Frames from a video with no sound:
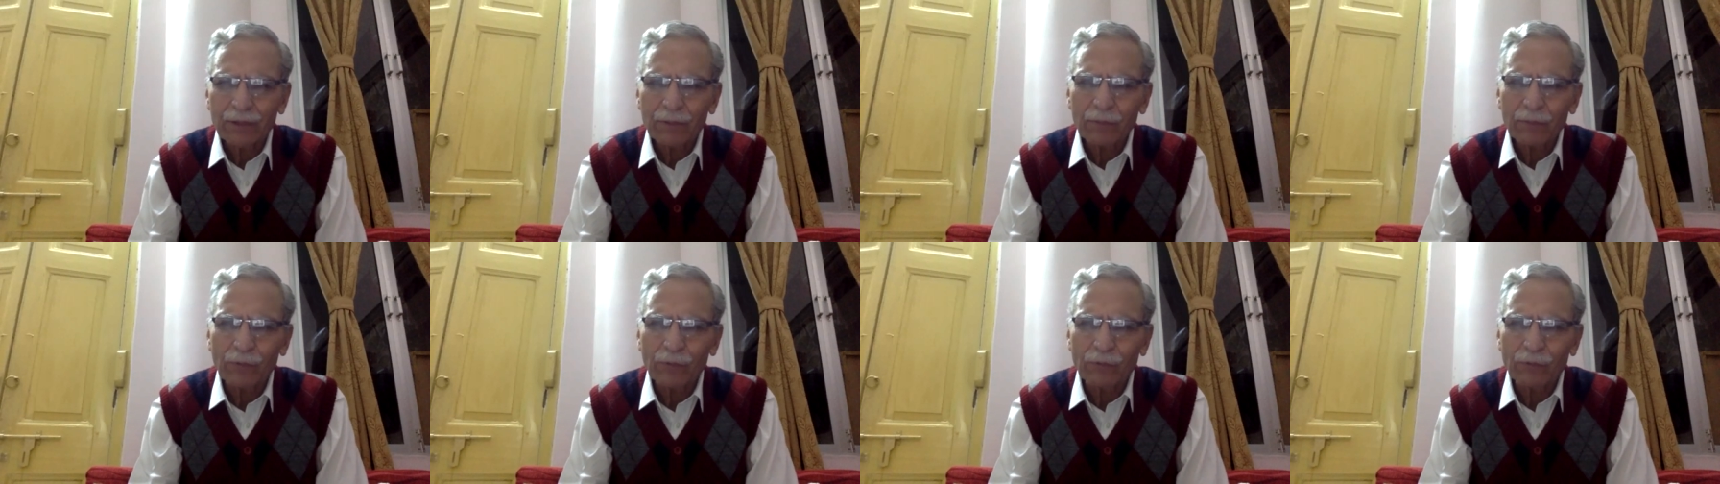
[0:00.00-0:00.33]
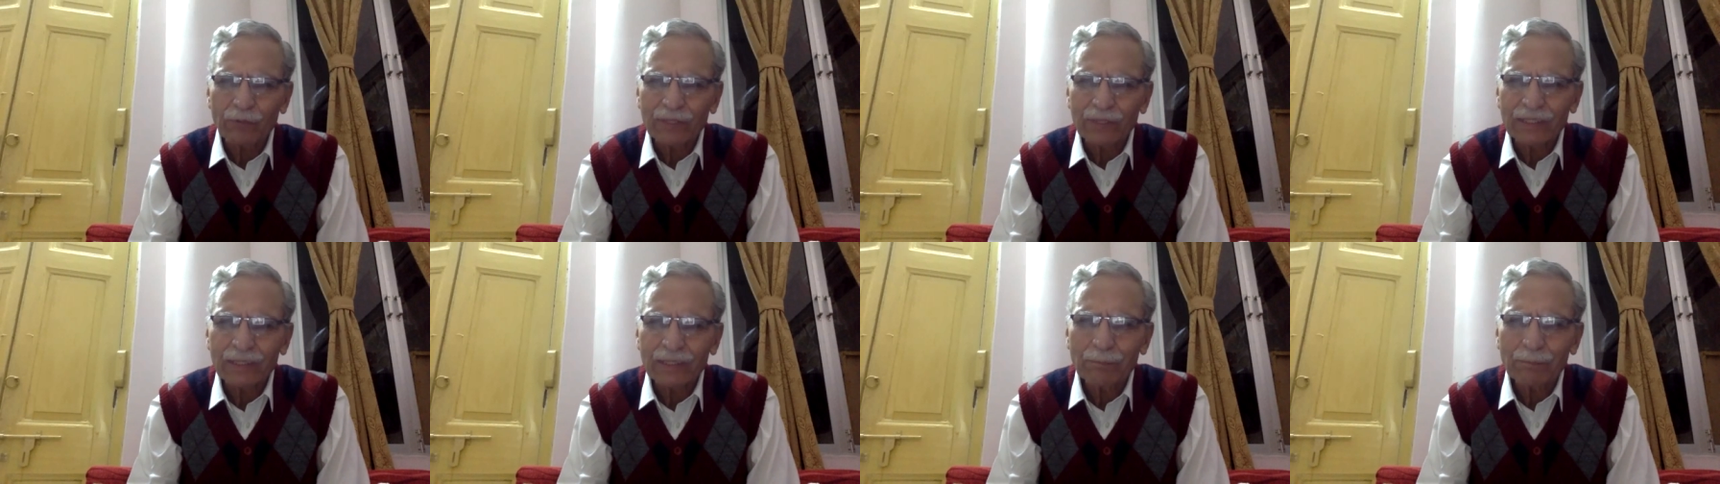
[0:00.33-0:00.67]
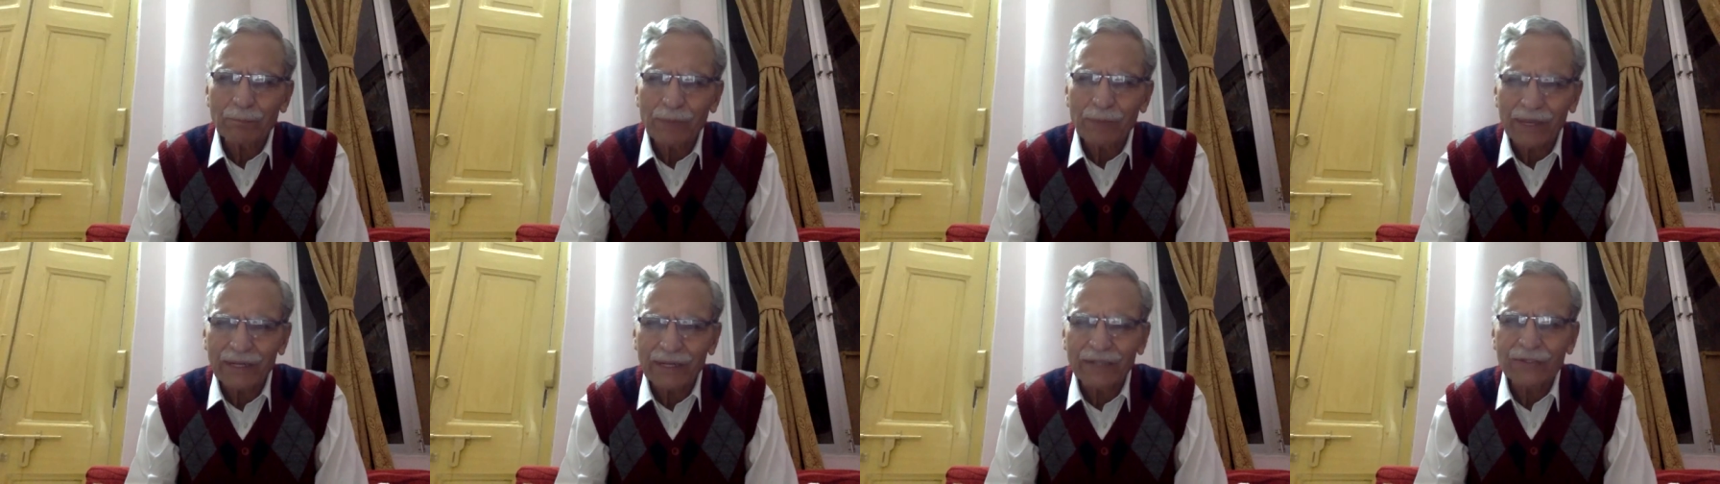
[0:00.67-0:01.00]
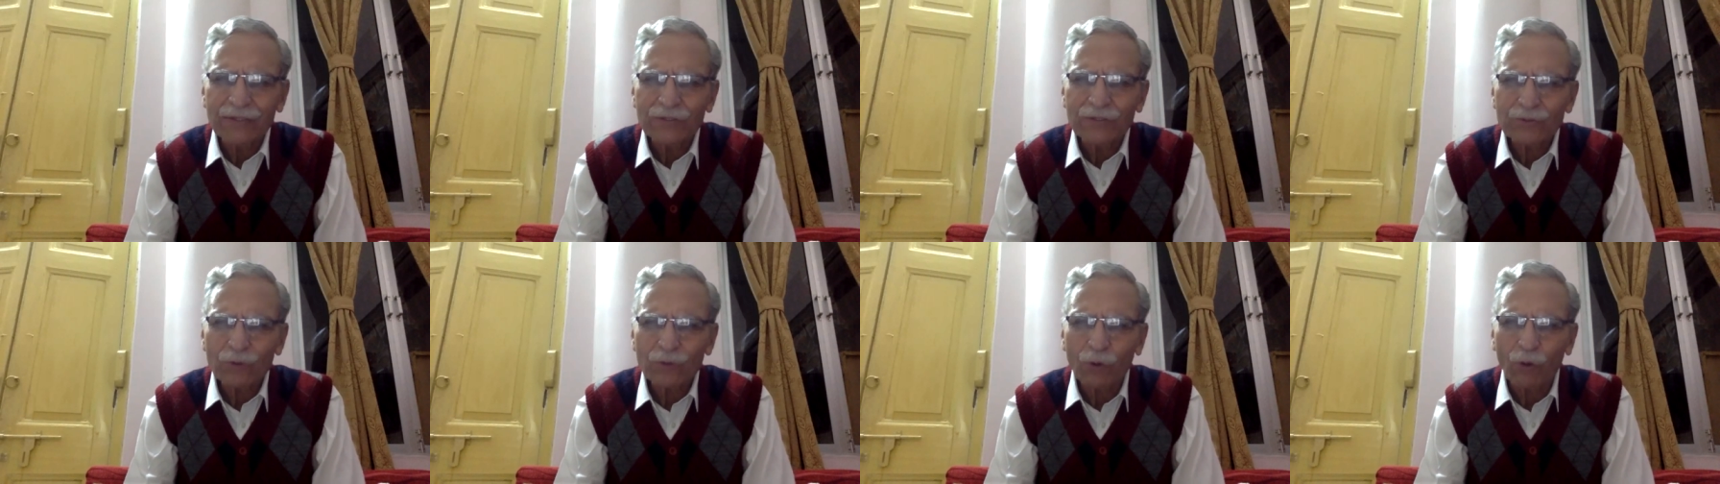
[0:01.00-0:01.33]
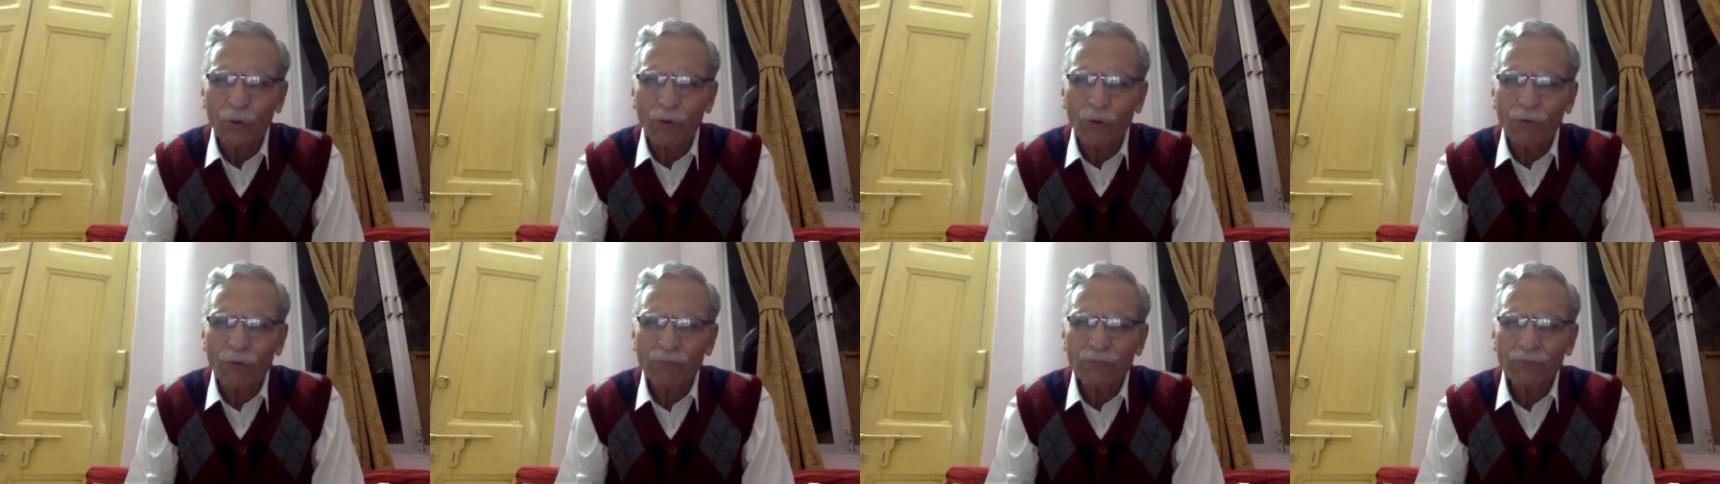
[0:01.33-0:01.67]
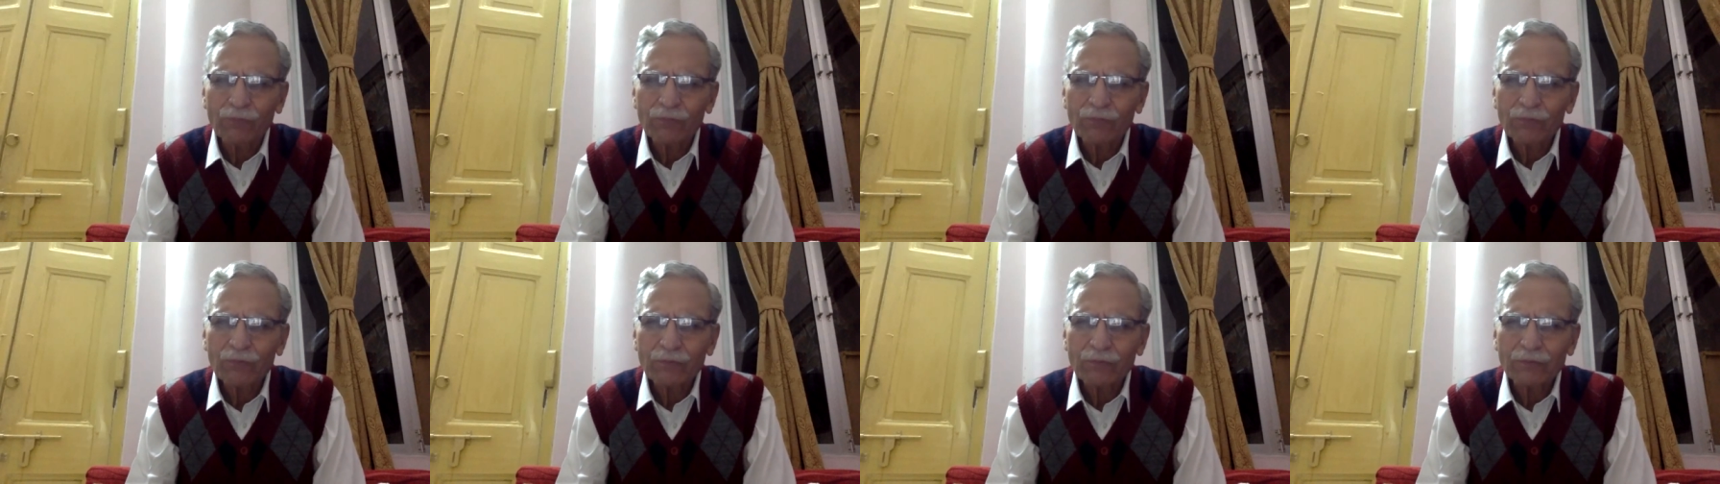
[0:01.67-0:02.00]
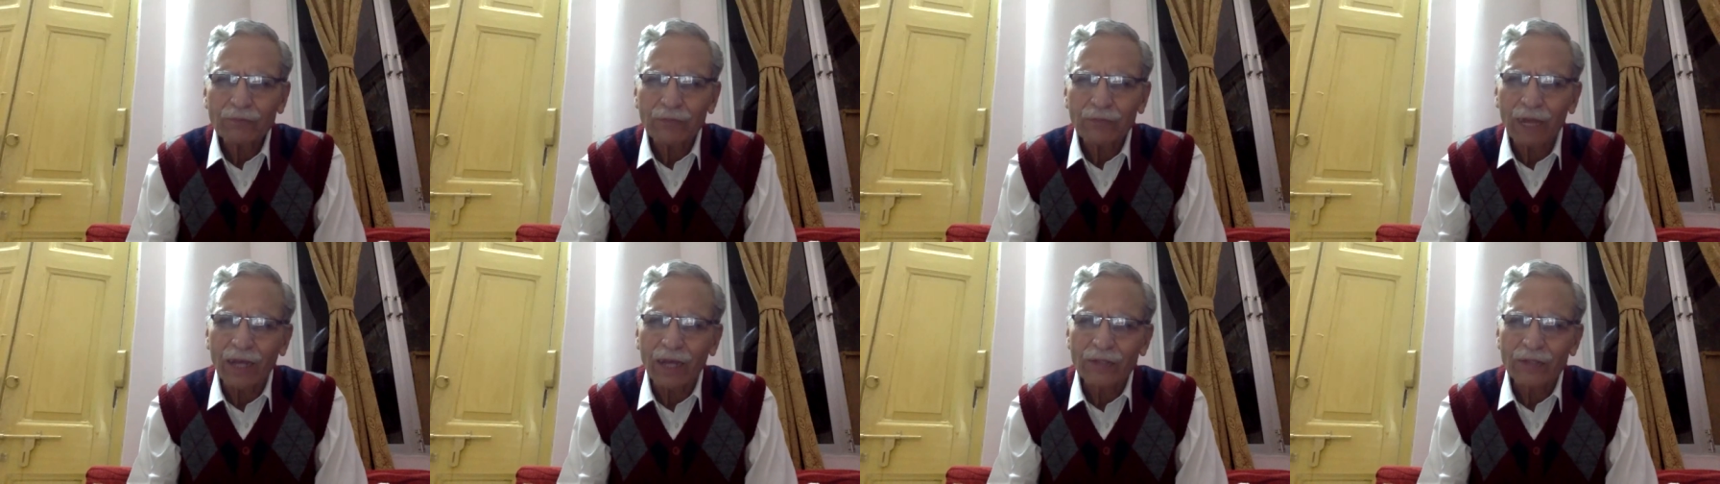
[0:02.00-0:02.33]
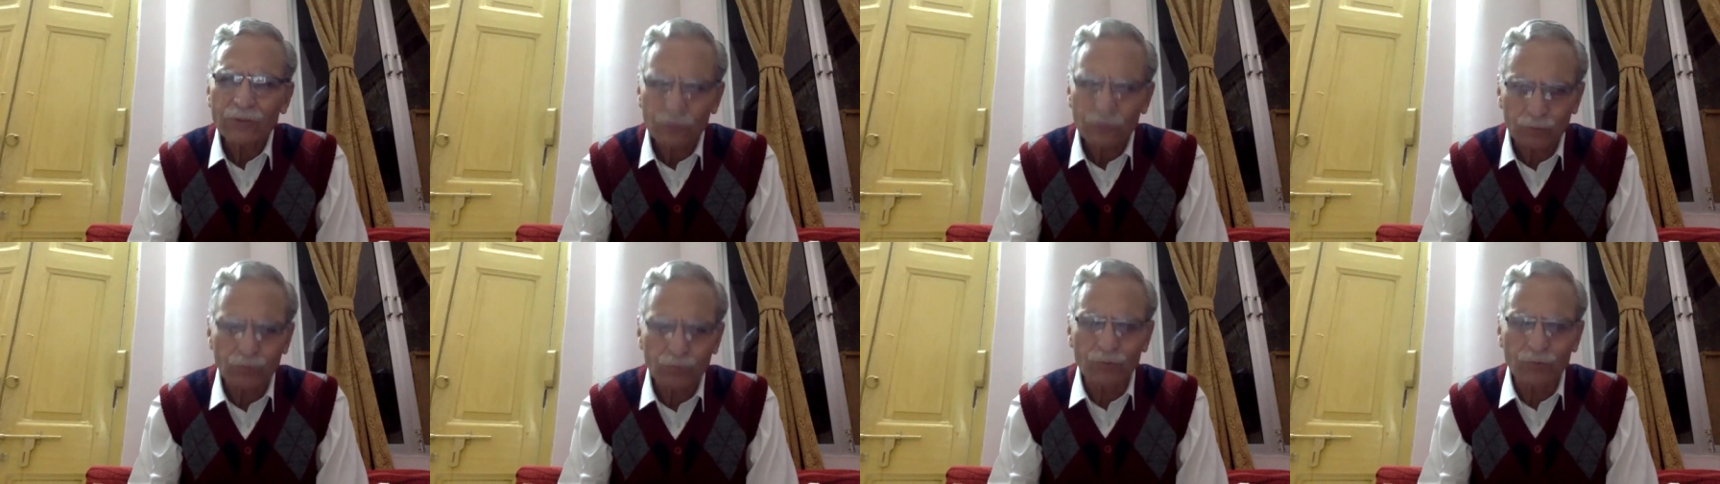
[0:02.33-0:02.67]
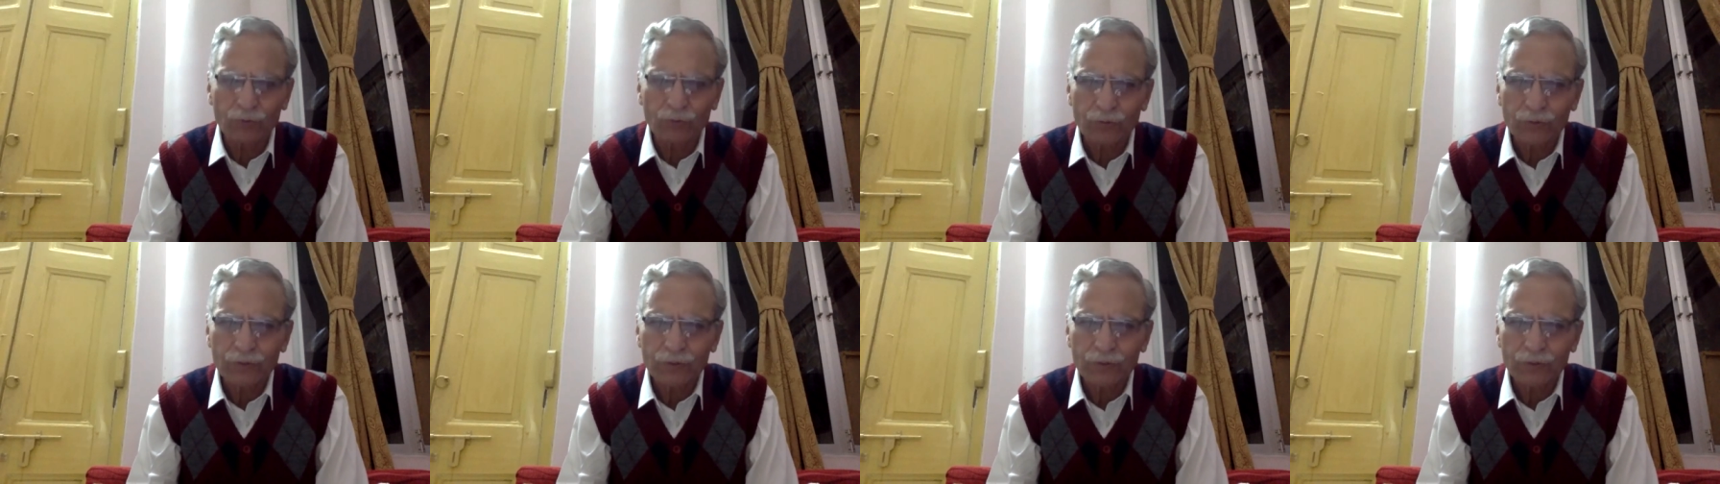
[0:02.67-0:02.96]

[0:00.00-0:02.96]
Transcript: between the parents of our students.